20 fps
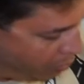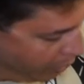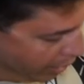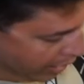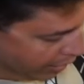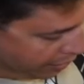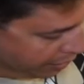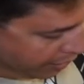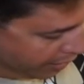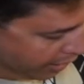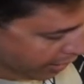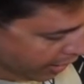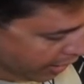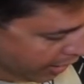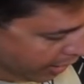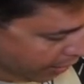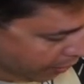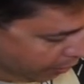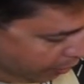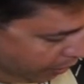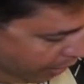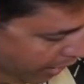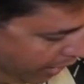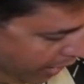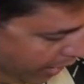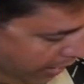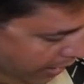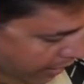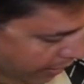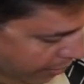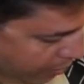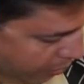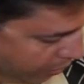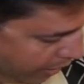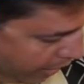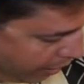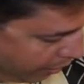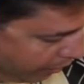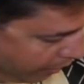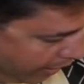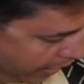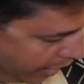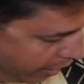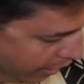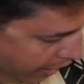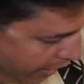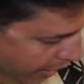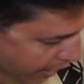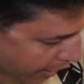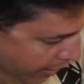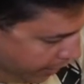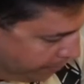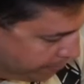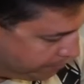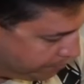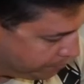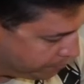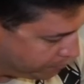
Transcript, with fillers: With Ray, we'll get Ray out here.